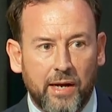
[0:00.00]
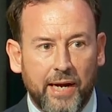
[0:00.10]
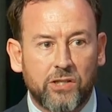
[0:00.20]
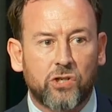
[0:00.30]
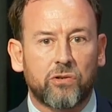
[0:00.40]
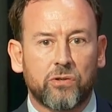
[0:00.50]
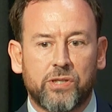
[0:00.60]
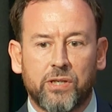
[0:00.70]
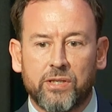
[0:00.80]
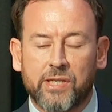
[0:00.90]
Integral
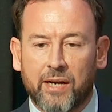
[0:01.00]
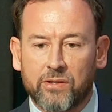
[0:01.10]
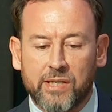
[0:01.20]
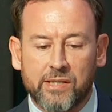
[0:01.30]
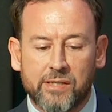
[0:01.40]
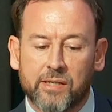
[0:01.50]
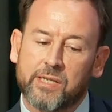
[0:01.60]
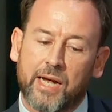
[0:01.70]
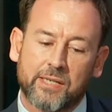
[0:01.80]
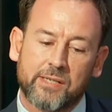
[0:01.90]
to Tangle Teezer's
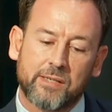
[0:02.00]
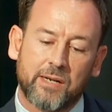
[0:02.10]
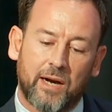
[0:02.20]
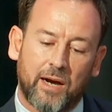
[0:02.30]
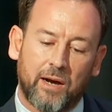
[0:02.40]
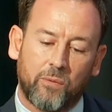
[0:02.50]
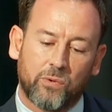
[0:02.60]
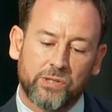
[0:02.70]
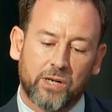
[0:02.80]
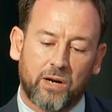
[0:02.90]
success
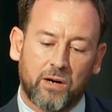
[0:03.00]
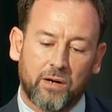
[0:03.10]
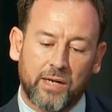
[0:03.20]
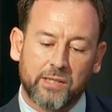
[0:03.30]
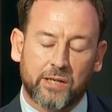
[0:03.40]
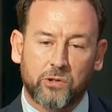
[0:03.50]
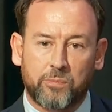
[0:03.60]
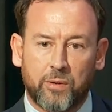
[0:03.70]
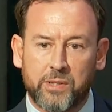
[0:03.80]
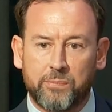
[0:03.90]
was our intellectual
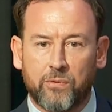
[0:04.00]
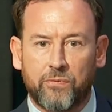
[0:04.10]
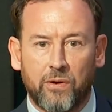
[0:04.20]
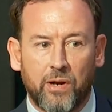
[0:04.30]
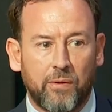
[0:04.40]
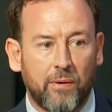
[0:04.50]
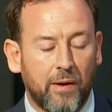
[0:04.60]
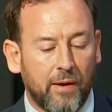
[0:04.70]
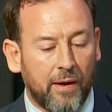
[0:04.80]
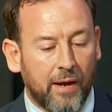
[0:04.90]
property portfolio,
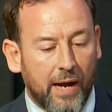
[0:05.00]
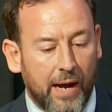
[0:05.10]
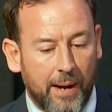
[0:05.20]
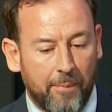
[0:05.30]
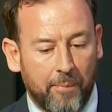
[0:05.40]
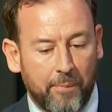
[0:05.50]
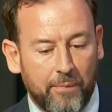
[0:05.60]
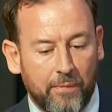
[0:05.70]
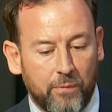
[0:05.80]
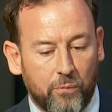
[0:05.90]

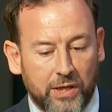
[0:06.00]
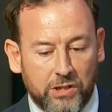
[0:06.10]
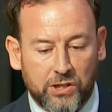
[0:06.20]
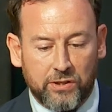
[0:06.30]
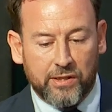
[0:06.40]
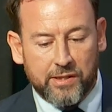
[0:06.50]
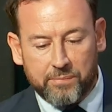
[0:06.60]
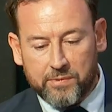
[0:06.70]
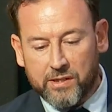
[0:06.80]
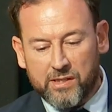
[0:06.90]
which there's
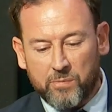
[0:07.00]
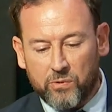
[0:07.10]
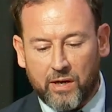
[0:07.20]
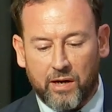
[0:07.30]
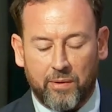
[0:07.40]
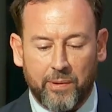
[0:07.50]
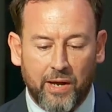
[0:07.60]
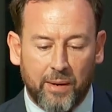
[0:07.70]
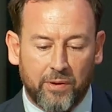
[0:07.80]
a small diagram on there.